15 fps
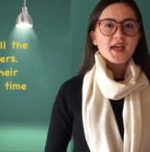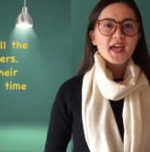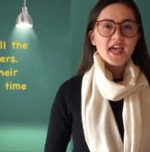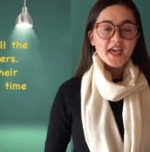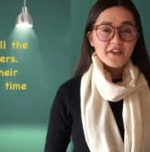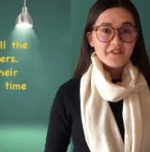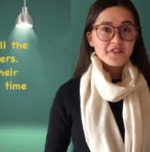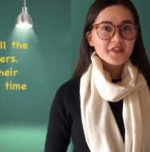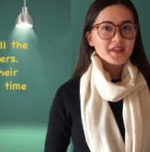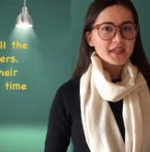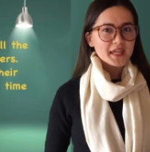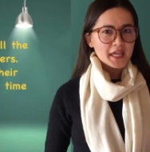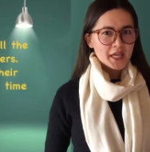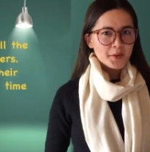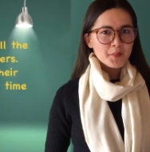Ever
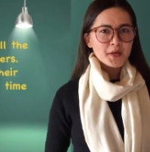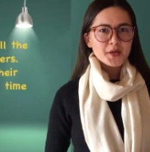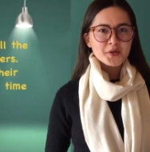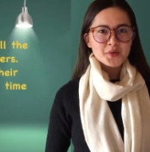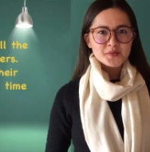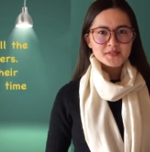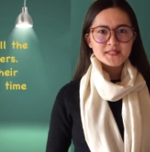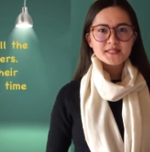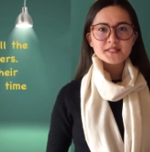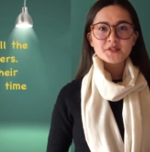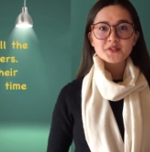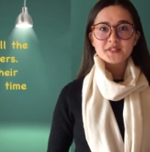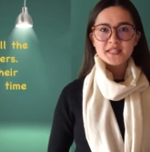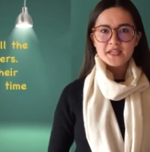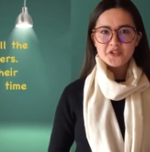came across this
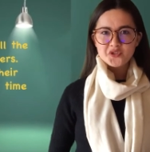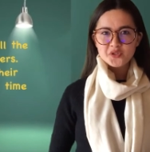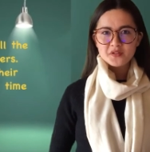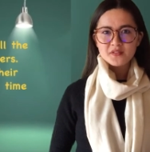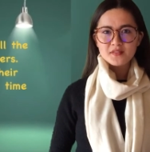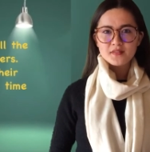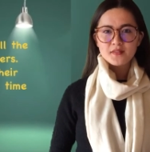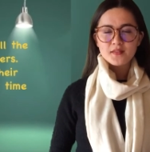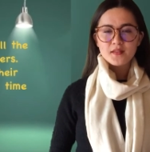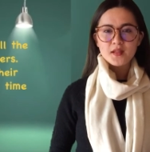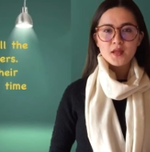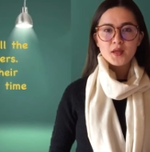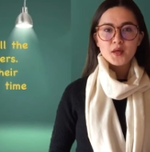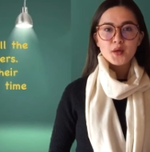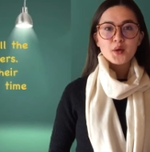quotation?
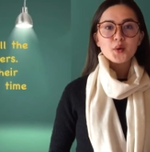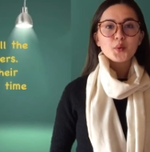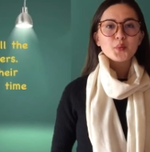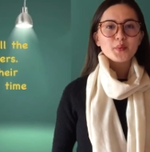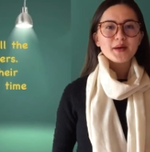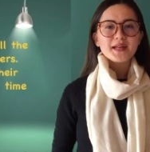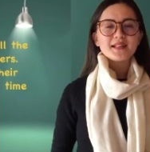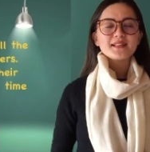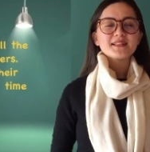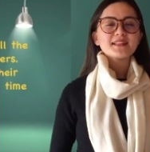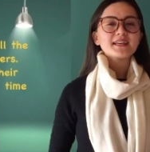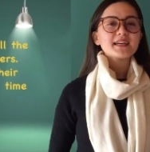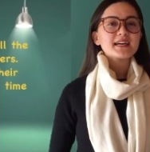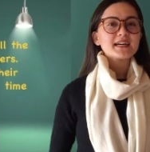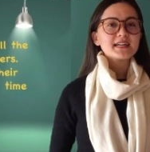Well,
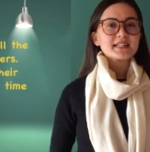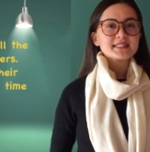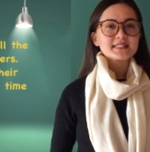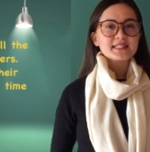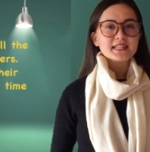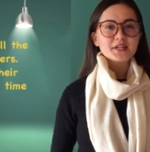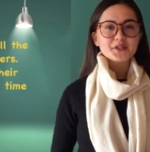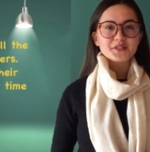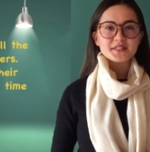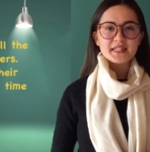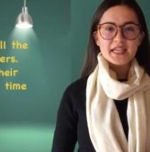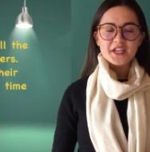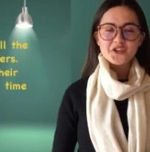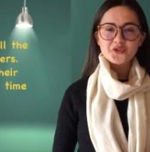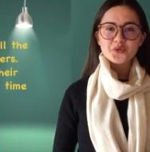it's a
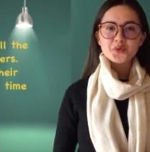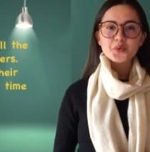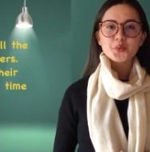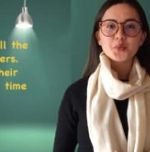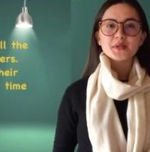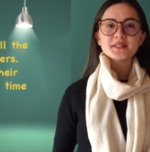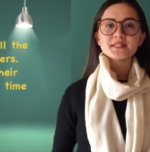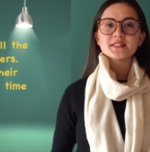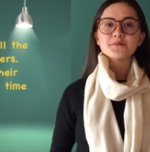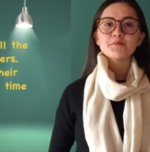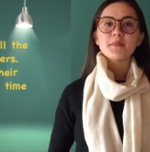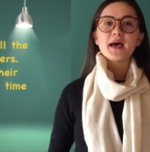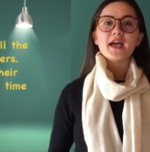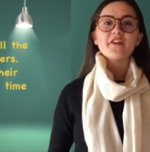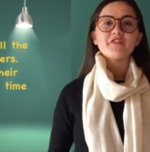quotation written by